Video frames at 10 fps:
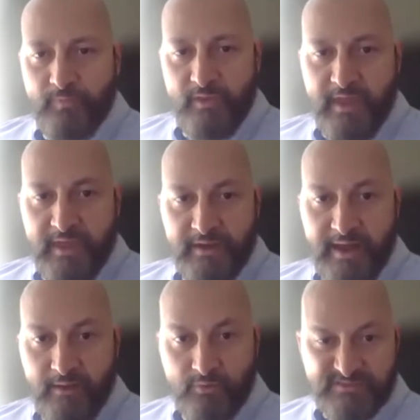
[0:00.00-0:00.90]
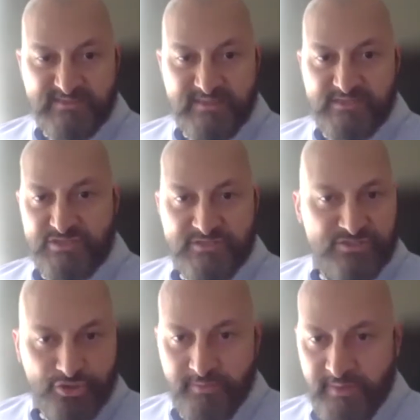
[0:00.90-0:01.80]
And I was stationed in
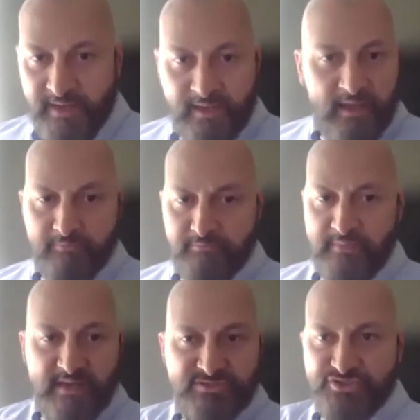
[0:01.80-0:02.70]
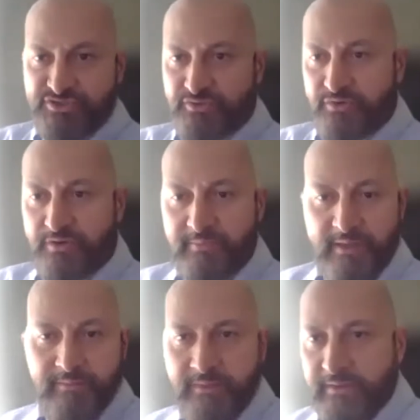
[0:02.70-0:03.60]
Germany. I'm not sure,
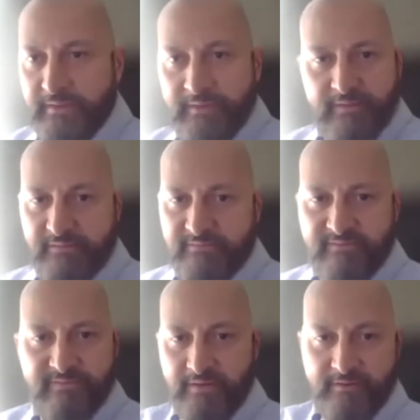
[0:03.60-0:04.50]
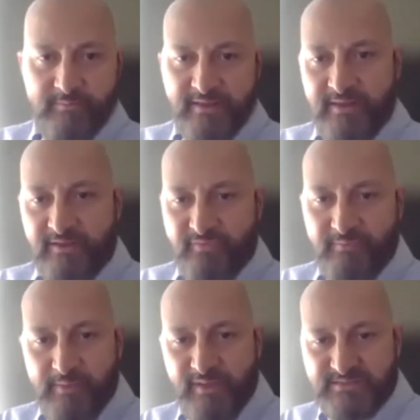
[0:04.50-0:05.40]
maybe it's a little bit different.
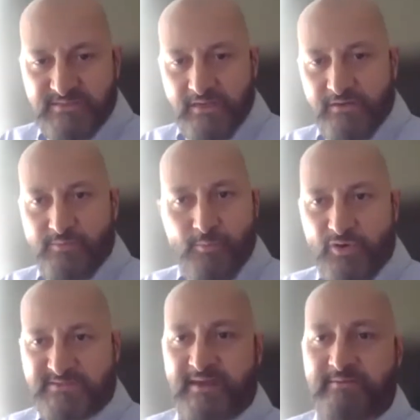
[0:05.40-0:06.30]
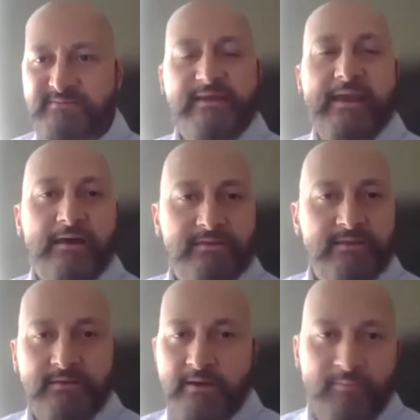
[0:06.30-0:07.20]
Maybe it took a little bit more time to get out
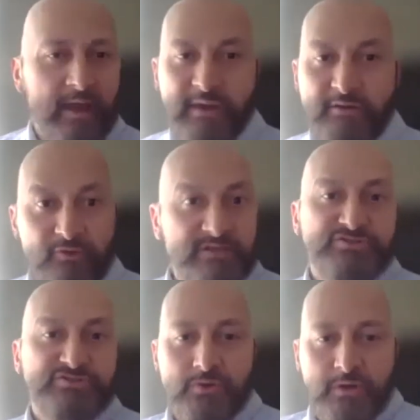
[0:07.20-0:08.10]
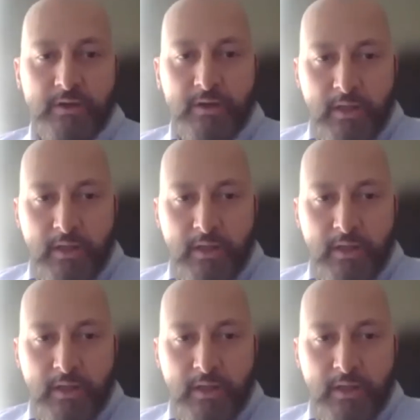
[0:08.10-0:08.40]
there. I'm not really sure.